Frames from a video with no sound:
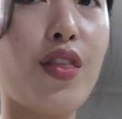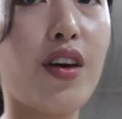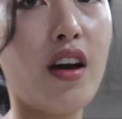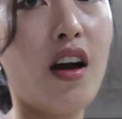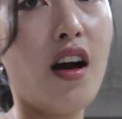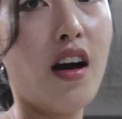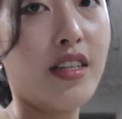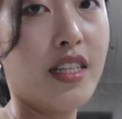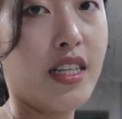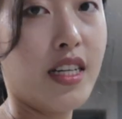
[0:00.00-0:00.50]
the
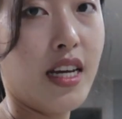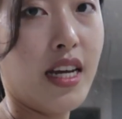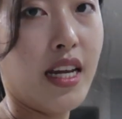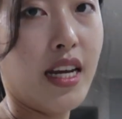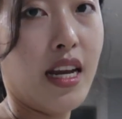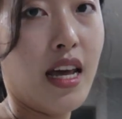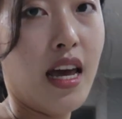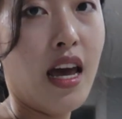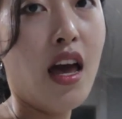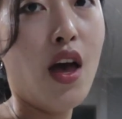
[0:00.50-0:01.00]

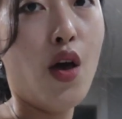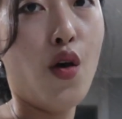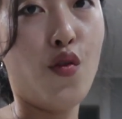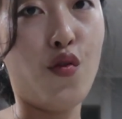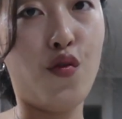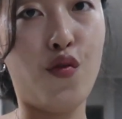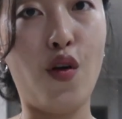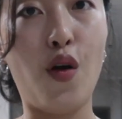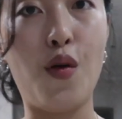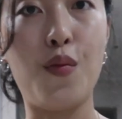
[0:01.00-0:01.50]
cardigan
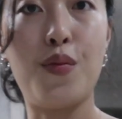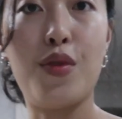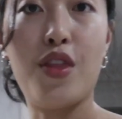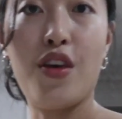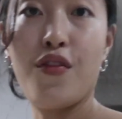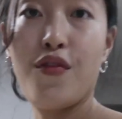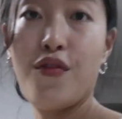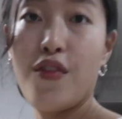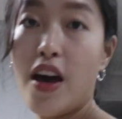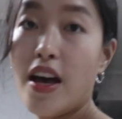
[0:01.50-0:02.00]
from
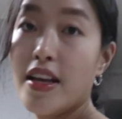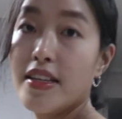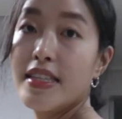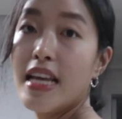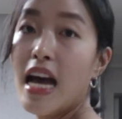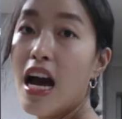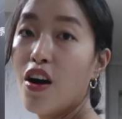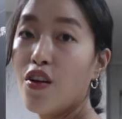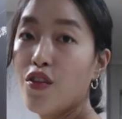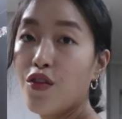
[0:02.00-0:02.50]
the first
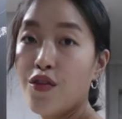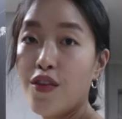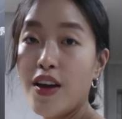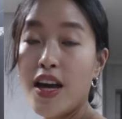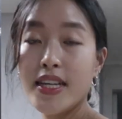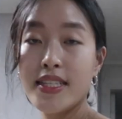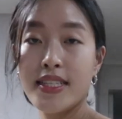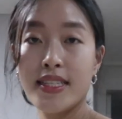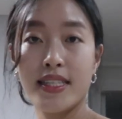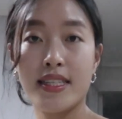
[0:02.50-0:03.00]

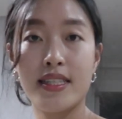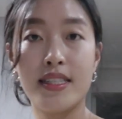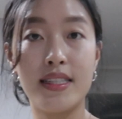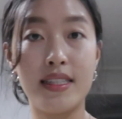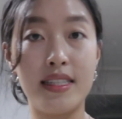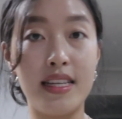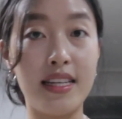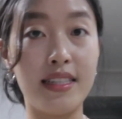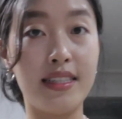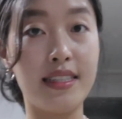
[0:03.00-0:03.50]
outfit
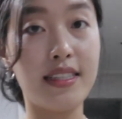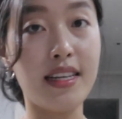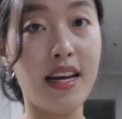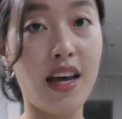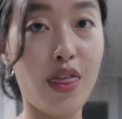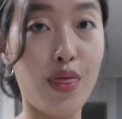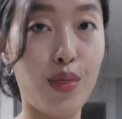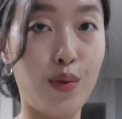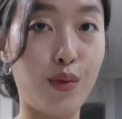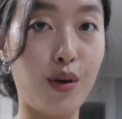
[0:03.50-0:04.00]
since
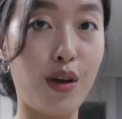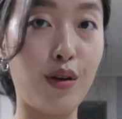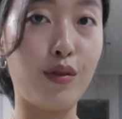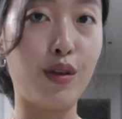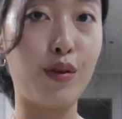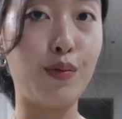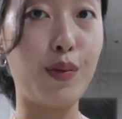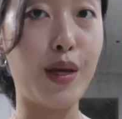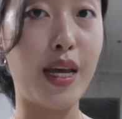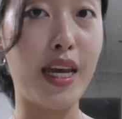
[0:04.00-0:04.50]
I thought it
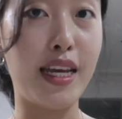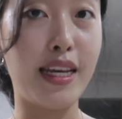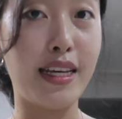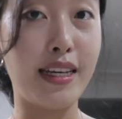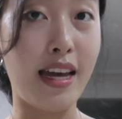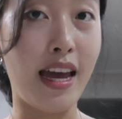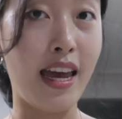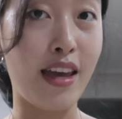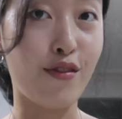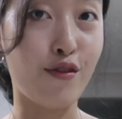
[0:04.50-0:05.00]
would
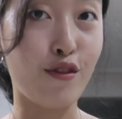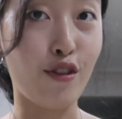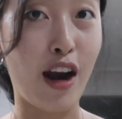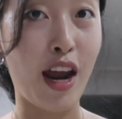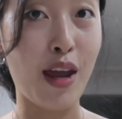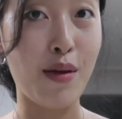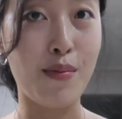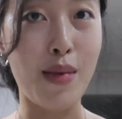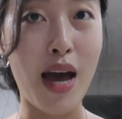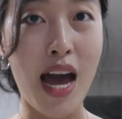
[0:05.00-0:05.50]
be a
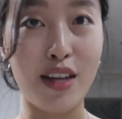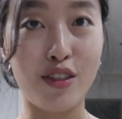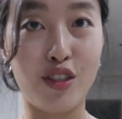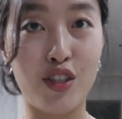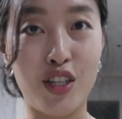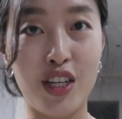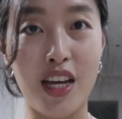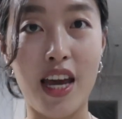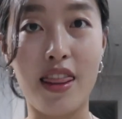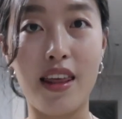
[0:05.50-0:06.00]
great match
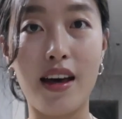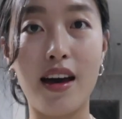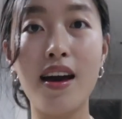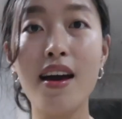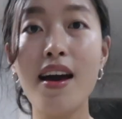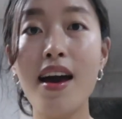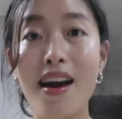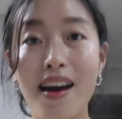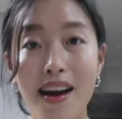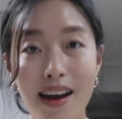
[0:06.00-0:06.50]

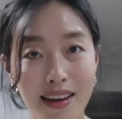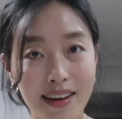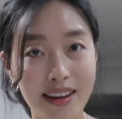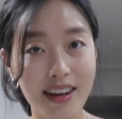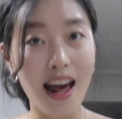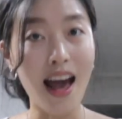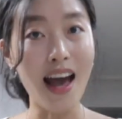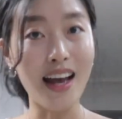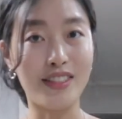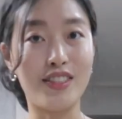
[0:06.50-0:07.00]
together. And
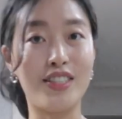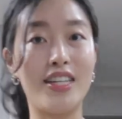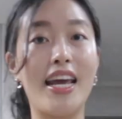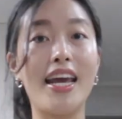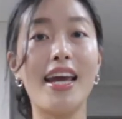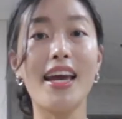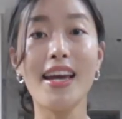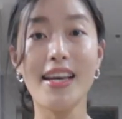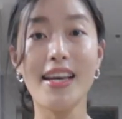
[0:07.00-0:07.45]
it actually